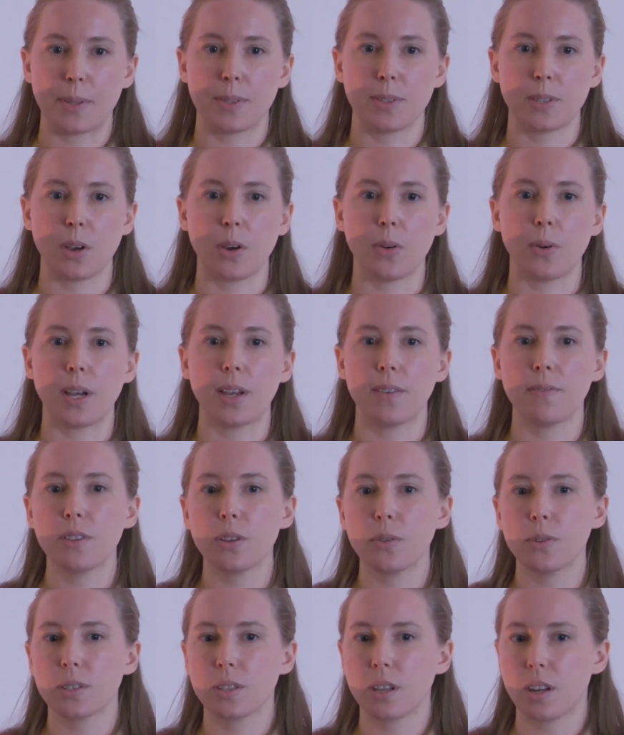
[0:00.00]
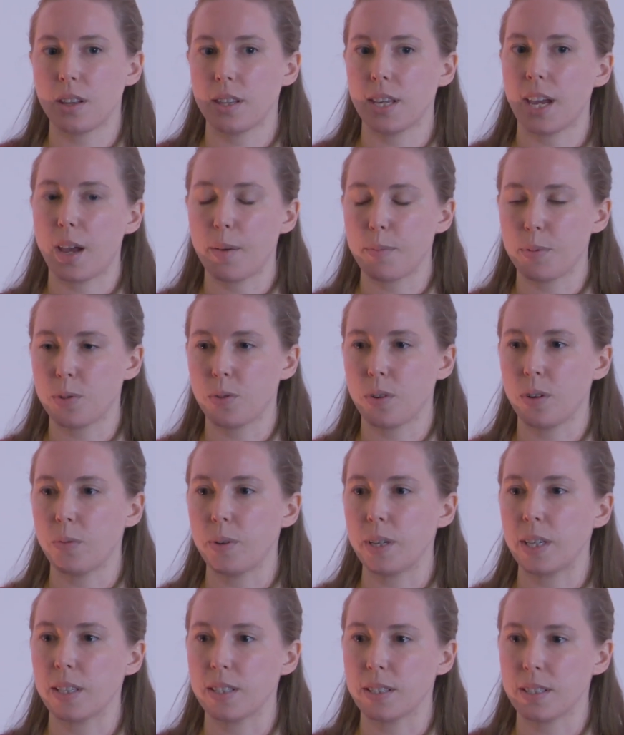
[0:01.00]
So even though it's not on the App Store,
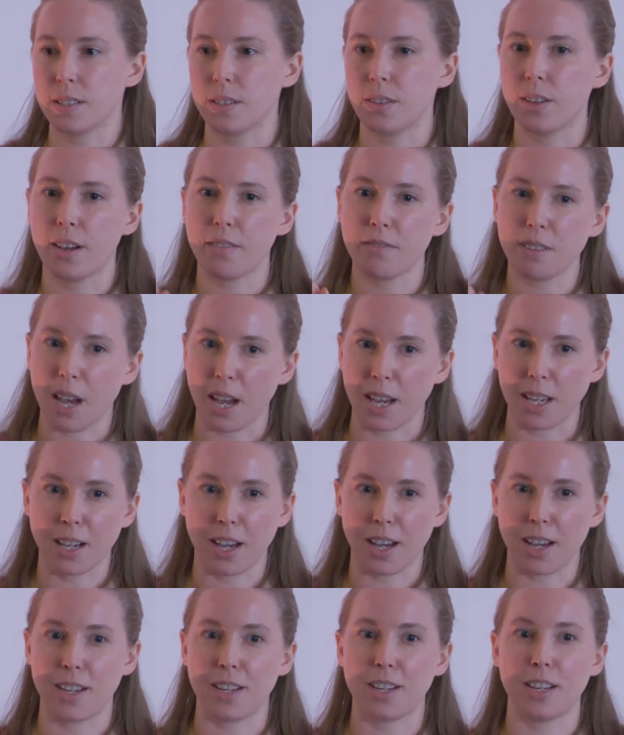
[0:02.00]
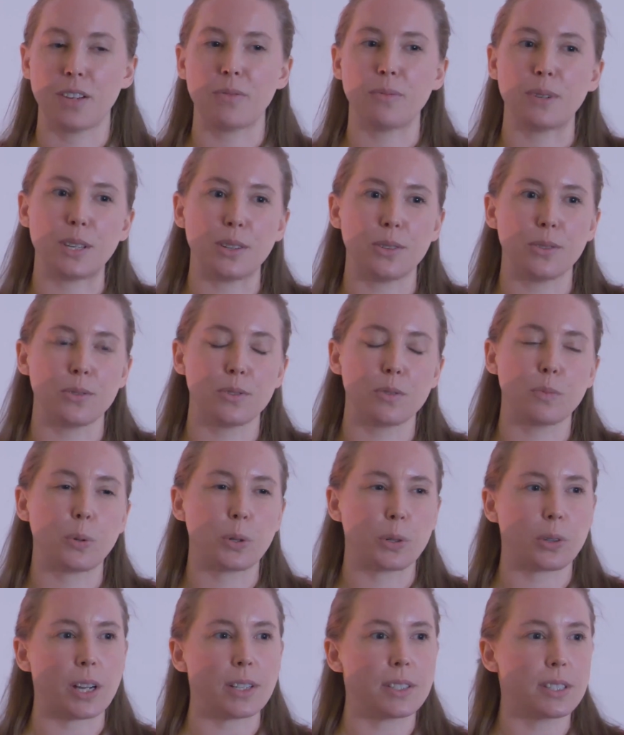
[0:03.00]
we can still have the icon, and we use
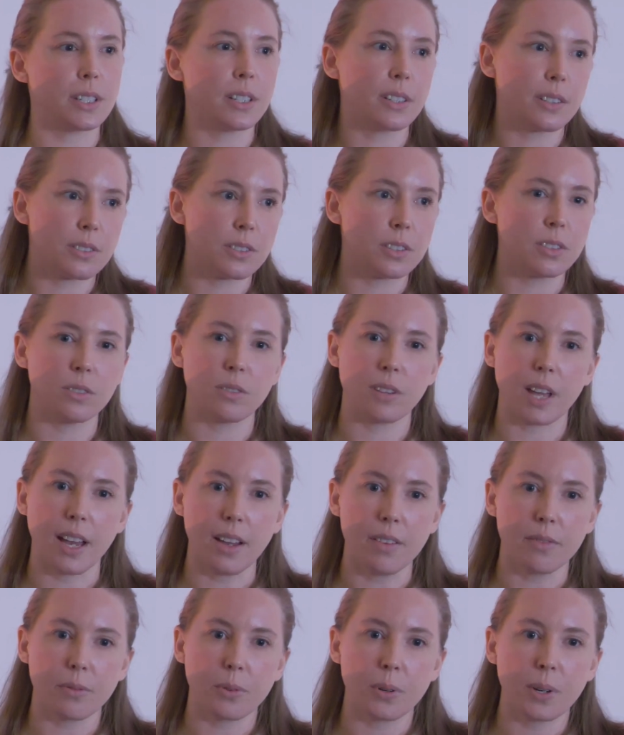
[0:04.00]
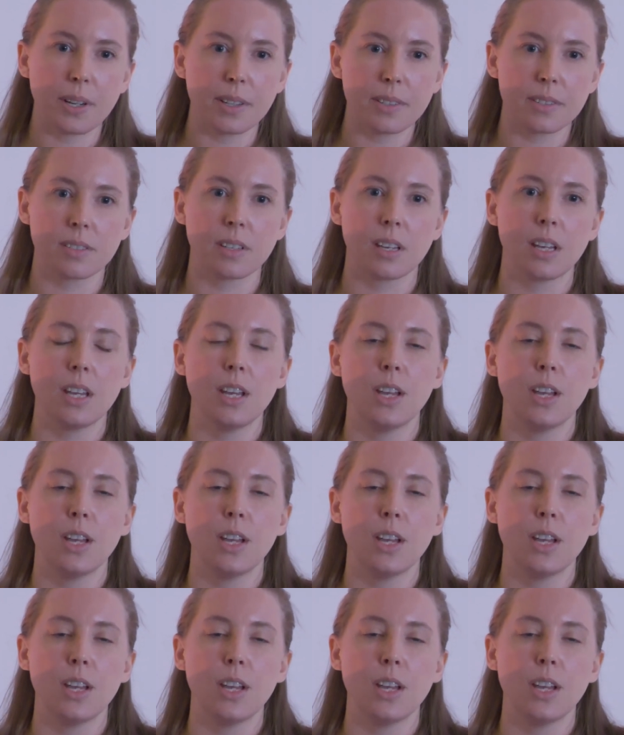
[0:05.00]
Progressier to do that for us.